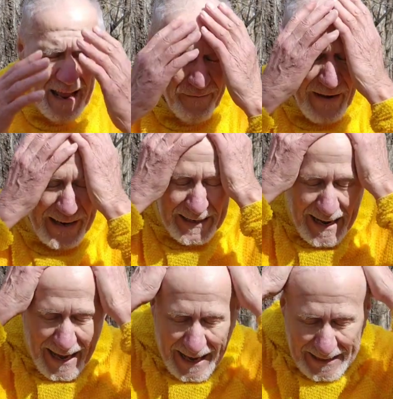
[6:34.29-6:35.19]
In fact,
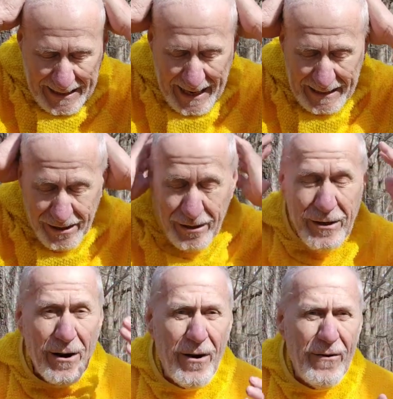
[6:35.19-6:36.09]
I had to take the
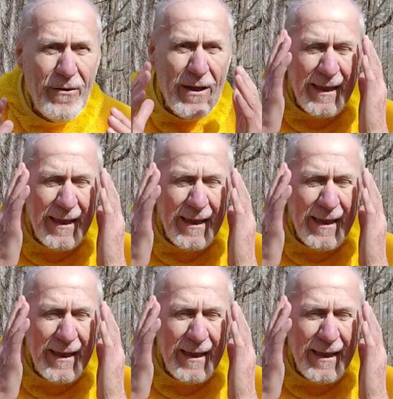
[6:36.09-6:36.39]
hood off